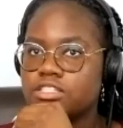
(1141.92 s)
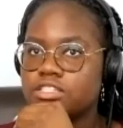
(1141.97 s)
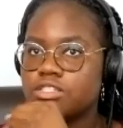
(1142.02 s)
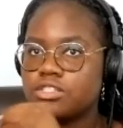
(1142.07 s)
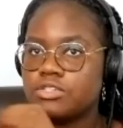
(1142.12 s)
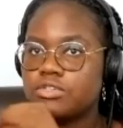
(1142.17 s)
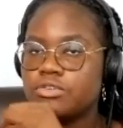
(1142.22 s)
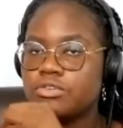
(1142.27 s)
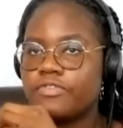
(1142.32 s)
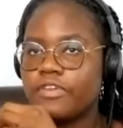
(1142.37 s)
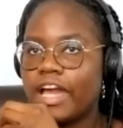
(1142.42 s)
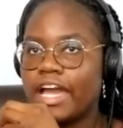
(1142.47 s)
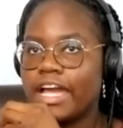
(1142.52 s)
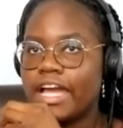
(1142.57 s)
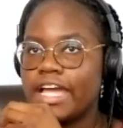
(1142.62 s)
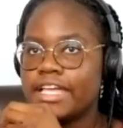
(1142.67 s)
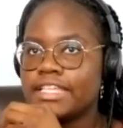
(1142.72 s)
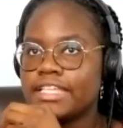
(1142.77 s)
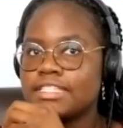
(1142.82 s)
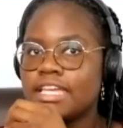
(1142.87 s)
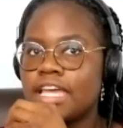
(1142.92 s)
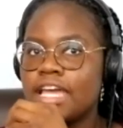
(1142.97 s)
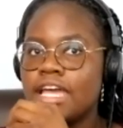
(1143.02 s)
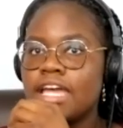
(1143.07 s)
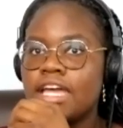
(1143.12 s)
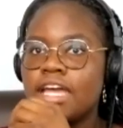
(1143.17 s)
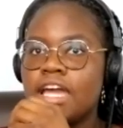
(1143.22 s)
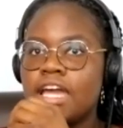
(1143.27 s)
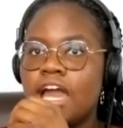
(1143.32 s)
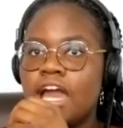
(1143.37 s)
too fast.
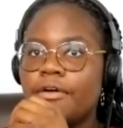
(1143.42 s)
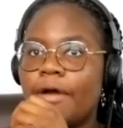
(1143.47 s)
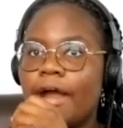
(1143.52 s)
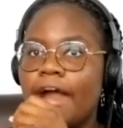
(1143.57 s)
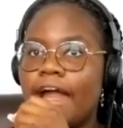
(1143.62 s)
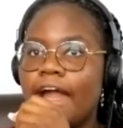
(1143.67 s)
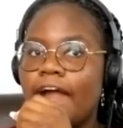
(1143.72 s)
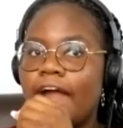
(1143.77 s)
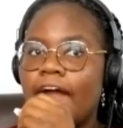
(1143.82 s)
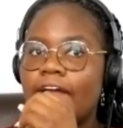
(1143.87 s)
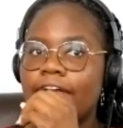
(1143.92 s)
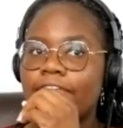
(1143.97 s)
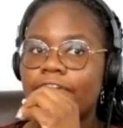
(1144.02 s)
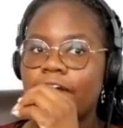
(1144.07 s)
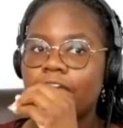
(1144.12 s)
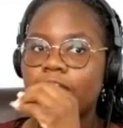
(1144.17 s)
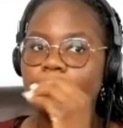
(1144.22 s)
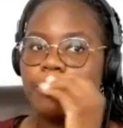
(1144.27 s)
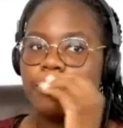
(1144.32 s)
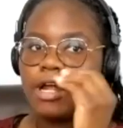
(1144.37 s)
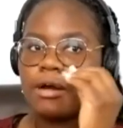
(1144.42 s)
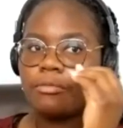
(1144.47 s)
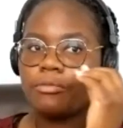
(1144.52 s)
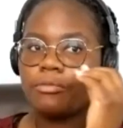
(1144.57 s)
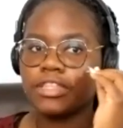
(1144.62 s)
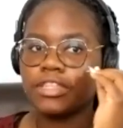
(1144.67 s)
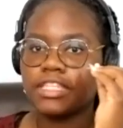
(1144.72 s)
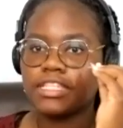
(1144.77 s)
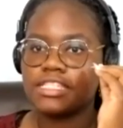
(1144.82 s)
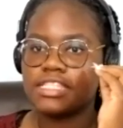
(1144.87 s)
I've had a problem
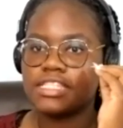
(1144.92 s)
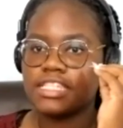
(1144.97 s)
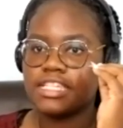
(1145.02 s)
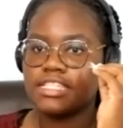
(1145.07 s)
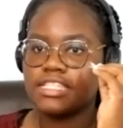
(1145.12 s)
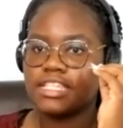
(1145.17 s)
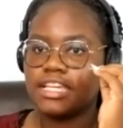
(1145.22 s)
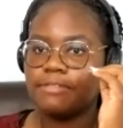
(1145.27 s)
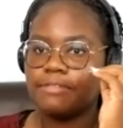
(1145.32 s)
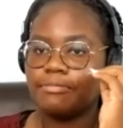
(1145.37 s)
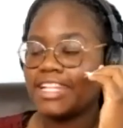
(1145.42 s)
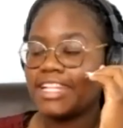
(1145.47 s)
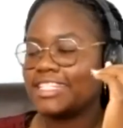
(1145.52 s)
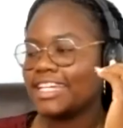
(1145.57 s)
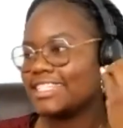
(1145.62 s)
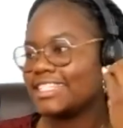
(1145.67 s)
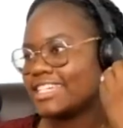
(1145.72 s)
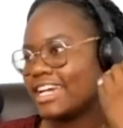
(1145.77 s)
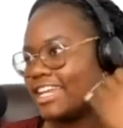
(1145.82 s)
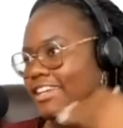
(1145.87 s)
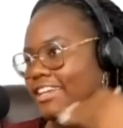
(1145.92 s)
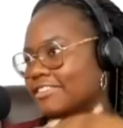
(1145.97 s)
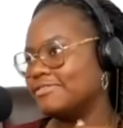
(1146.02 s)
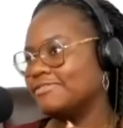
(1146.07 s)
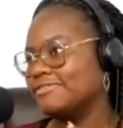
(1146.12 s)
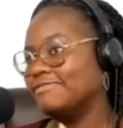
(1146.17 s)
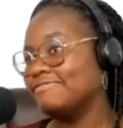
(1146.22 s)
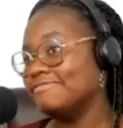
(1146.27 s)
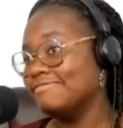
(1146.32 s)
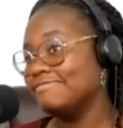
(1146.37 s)
with this season. My dad's kind of
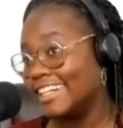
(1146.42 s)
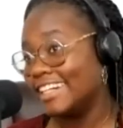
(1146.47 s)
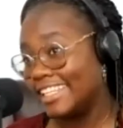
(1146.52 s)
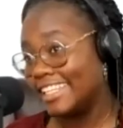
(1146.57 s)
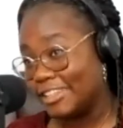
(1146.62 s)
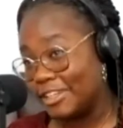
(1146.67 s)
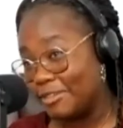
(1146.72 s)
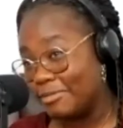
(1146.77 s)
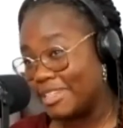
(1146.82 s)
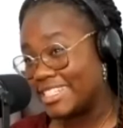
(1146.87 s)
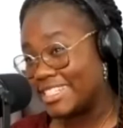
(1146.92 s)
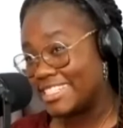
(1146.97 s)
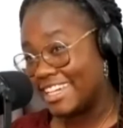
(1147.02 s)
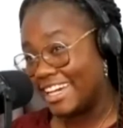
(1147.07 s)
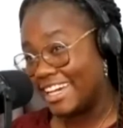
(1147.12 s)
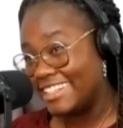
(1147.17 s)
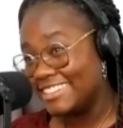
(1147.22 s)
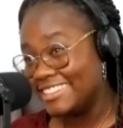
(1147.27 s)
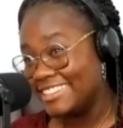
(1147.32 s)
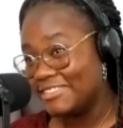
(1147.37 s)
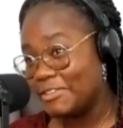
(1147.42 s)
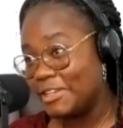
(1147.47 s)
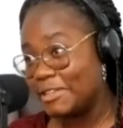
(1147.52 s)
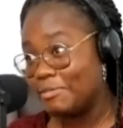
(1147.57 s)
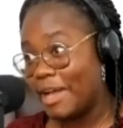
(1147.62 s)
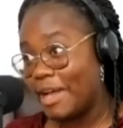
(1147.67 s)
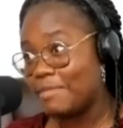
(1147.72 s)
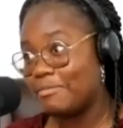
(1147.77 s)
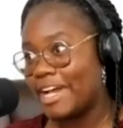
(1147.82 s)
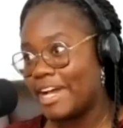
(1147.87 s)
a little bit done with
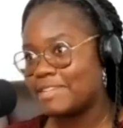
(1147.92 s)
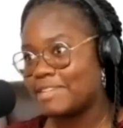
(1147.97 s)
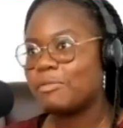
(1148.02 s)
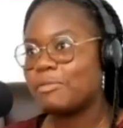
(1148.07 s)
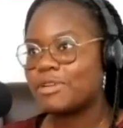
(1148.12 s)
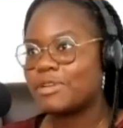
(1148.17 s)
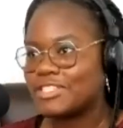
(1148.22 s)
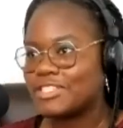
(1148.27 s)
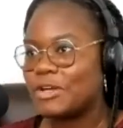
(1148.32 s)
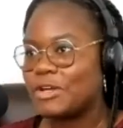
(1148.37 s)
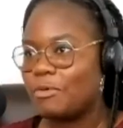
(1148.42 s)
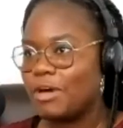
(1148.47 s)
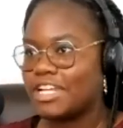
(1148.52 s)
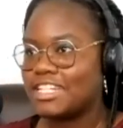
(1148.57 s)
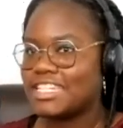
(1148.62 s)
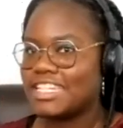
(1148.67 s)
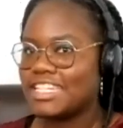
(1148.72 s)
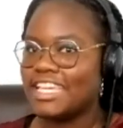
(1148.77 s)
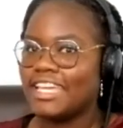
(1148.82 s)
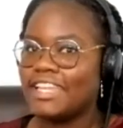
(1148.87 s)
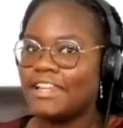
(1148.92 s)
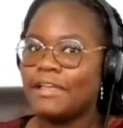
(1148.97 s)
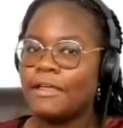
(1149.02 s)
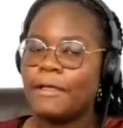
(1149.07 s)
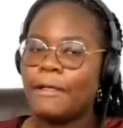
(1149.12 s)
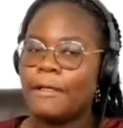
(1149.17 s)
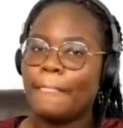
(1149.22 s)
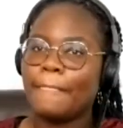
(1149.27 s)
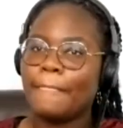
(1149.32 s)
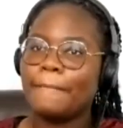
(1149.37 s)
Bad Batch, but we're still watching it.
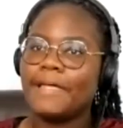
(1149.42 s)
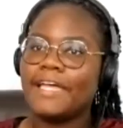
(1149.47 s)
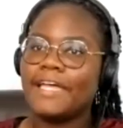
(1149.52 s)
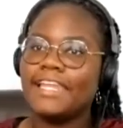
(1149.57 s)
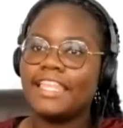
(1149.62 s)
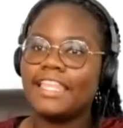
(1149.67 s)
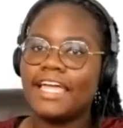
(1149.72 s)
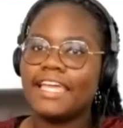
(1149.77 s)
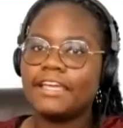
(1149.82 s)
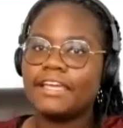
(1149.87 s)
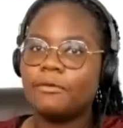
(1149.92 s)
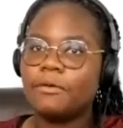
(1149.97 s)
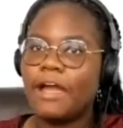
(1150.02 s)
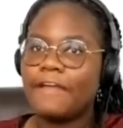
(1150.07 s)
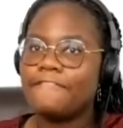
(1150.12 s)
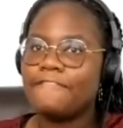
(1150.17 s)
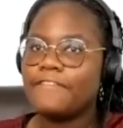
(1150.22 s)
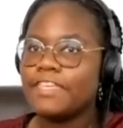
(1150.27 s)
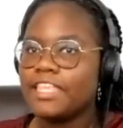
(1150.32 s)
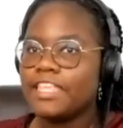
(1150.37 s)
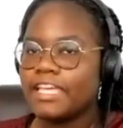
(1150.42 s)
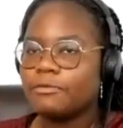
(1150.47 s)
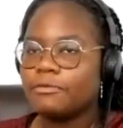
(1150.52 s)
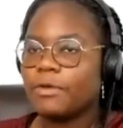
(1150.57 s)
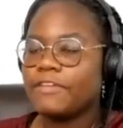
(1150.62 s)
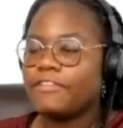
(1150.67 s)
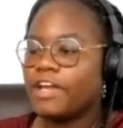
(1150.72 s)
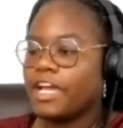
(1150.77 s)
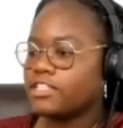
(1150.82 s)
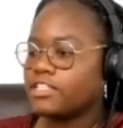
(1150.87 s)
And like I feel like
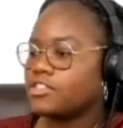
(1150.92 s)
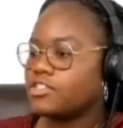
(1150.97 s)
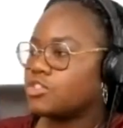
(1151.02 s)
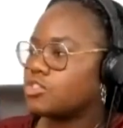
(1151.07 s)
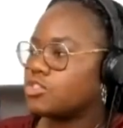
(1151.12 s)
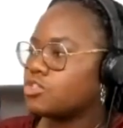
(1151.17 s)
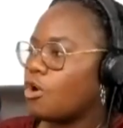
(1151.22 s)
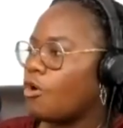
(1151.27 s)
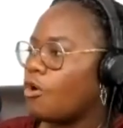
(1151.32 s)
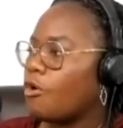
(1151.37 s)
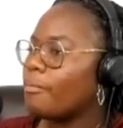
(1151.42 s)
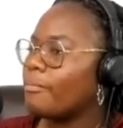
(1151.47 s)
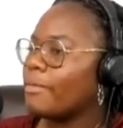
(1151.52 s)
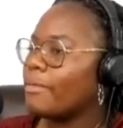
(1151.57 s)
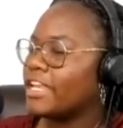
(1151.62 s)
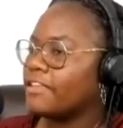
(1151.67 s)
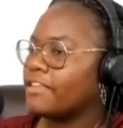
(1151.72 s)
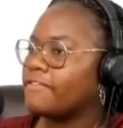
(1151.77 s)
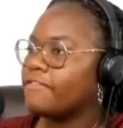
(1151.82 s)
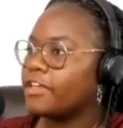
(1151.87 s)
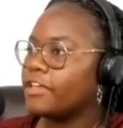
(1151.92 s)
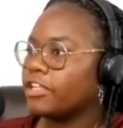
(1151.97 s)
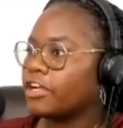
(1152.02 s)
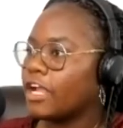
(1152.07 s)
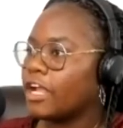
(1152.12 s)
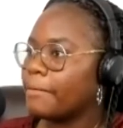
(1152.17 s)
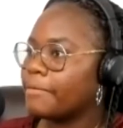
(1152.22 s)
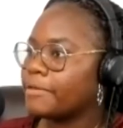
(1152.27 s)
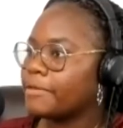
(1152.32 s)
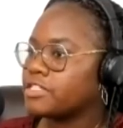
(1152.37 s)
we've had so many
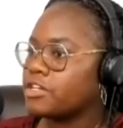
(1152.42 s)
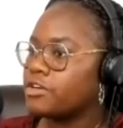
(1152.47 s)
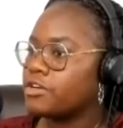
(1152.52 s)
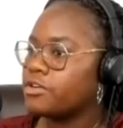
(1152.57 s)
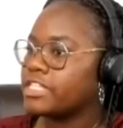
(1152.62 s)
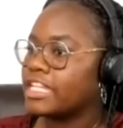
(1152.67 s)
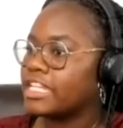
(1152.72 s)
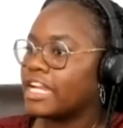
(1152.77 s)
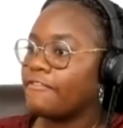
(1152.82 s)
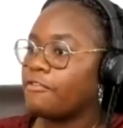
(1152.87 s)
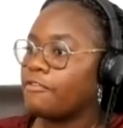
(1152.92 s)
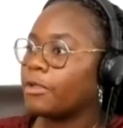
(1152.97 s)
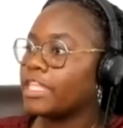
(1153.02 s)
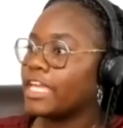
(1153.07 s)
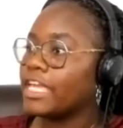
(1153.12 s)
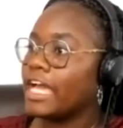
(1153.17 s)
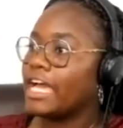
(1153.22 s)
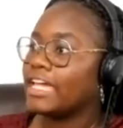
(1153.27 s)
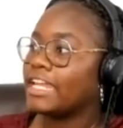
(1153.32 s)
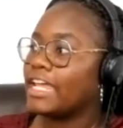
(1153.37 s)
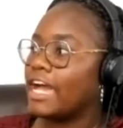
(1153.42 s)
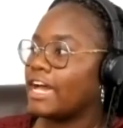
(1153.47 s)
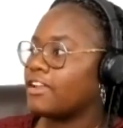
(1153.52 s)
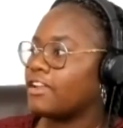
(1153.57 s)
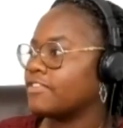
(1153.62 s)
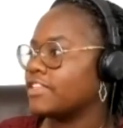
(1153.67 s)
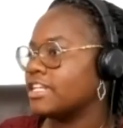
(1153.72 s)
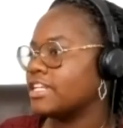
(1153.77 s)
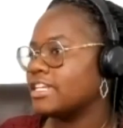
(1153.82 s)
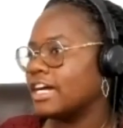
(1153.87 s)
filler episodes, and I've only had out
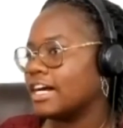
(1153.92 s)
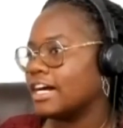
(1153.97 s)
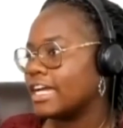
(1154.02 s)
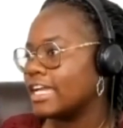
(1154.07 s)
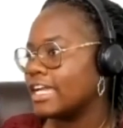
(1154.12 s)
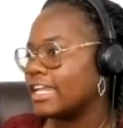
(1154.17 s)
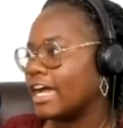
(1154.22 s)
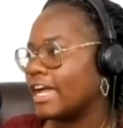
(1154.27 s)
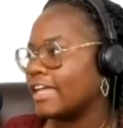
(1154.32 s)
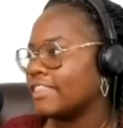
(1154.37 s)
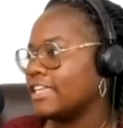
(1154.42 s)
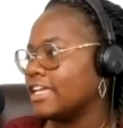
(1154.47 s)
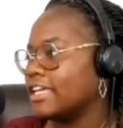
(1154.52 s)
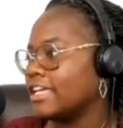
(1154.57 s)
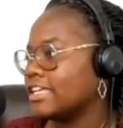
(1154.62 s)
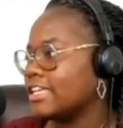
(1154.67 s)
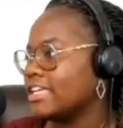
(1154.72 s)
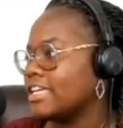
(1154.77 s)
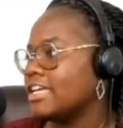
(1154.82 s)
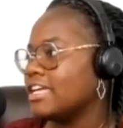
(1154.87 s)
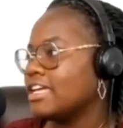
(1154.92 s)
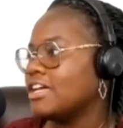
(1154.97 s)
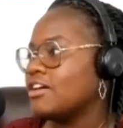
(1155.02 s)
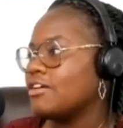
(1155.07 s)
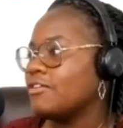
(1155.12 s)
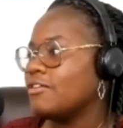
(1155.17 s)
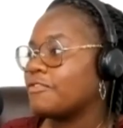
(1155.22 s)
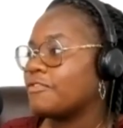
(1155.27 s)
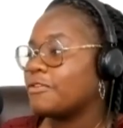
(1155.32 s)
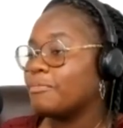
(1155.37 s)
of the 9, I think
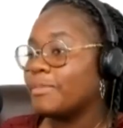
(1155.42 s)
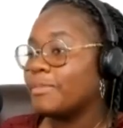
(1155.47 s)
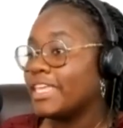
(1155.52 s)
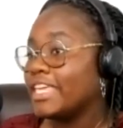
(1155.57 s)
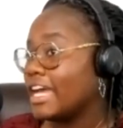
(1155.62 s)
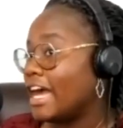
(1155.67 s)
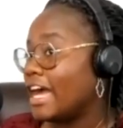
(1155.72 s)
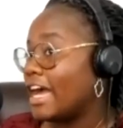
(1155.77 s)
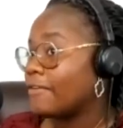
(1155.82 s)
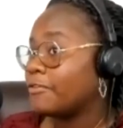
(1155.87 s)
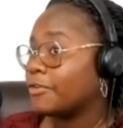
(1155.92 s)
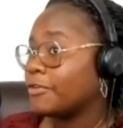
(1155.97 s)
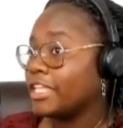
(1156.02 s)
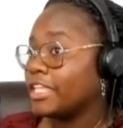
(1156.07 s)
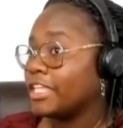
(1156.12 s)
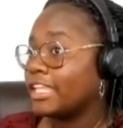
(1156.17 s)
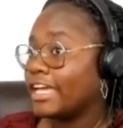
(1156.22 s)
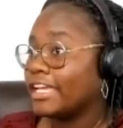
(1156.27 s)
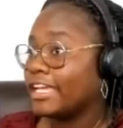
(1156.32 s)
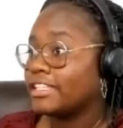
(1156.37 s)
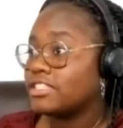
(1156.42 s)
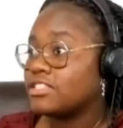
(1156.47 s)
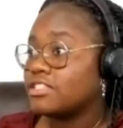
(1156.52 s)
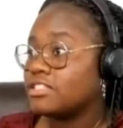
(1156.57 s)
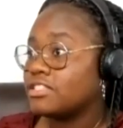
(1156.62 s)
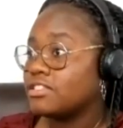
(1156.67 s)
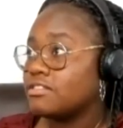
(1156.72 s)
for me, I've only liked,